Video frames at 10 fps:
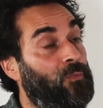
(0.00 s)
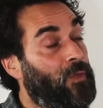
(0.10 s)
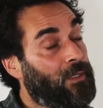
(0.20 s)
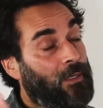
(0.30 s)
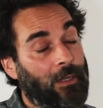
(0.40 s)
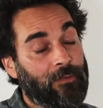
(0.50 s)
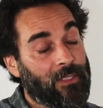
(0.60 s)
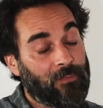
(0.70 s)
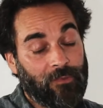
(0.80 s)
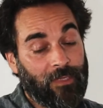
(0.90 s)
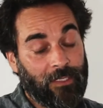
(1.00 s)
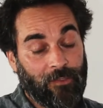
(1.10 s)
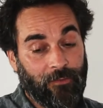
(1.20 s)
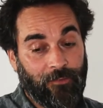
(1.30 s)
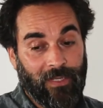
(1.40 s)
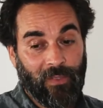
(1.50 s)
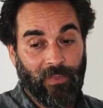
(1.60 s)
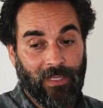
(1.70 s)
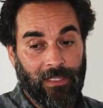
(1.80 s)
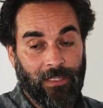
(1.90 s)
And one night I was up chatting to a friend of
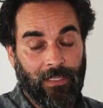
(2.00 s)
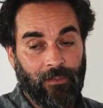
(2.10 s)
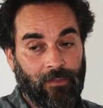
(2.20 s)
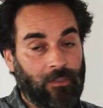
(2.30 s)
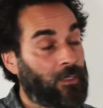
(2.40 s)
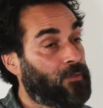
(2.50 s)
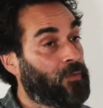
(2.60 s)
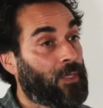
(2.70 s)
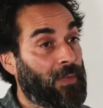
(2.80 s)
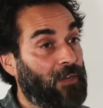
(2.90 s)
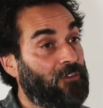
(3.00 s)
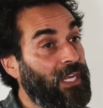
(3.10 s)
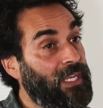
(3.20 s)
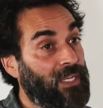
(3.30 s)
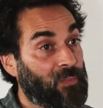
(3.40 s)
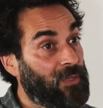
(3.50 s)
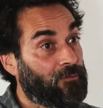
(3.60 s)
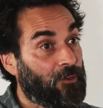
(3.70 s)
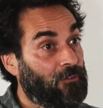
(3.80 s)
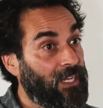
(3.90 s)
mine and he'd started talking about Reiki. He'd been
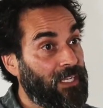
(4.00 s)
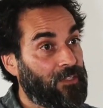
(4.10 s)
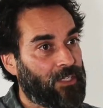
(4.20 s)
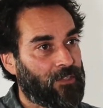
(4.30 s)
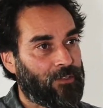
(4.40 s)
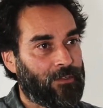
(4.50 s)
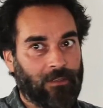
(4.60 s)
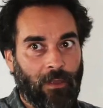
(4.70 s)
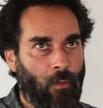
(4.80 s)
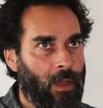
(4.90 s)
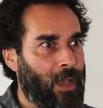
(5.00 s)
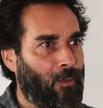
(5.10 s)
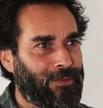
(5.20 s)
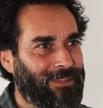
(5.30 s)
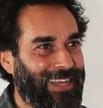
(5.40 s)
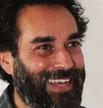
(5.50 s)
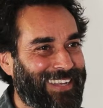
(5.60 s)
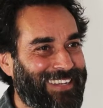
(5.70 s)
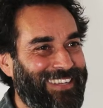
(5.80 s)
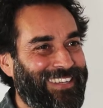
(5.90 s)
for a Reiki session. I was like, wow, what's
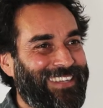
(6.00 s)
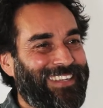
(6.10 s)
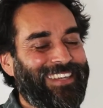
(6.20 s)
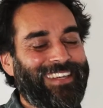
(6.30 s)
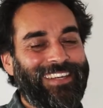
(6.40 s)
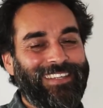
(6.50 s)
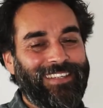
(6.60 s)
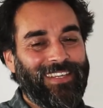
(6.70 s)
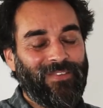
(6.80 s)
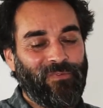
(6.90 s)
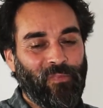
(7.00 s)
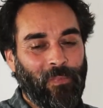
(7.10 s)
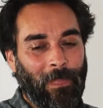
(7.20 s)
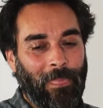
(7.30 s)
that? And um,